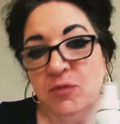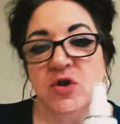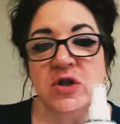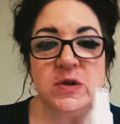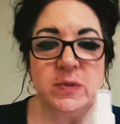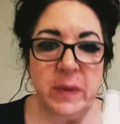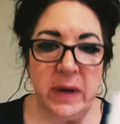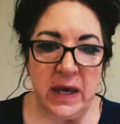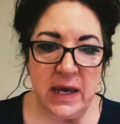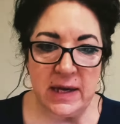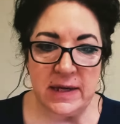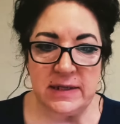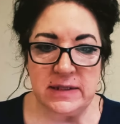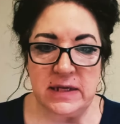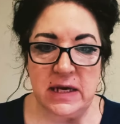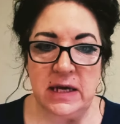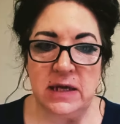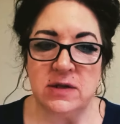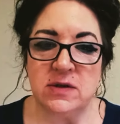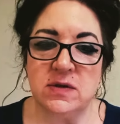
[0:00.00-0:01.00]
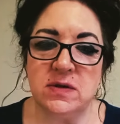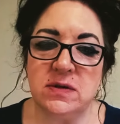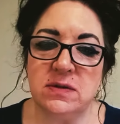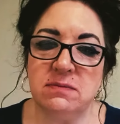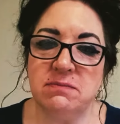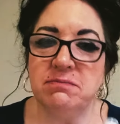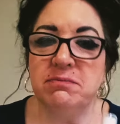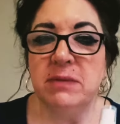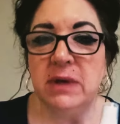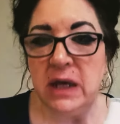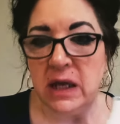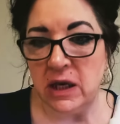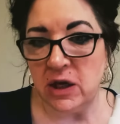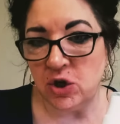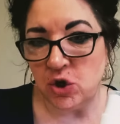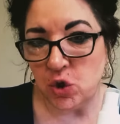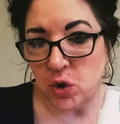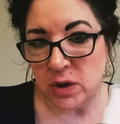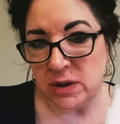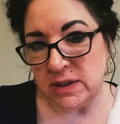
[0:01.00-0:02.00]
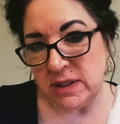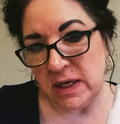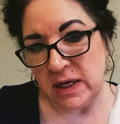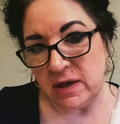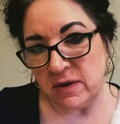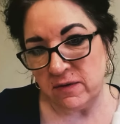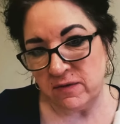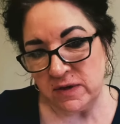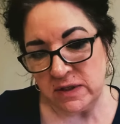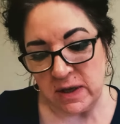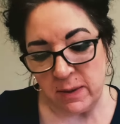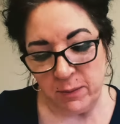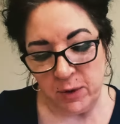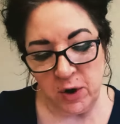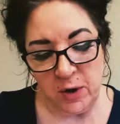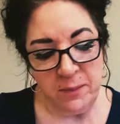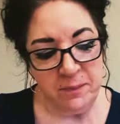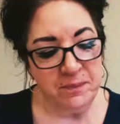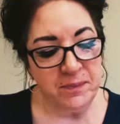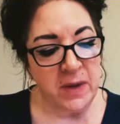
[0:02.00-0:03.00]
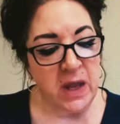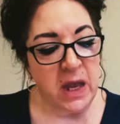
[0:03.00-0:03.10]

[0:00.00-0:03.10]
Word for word: just because it's getting towards the end of summer,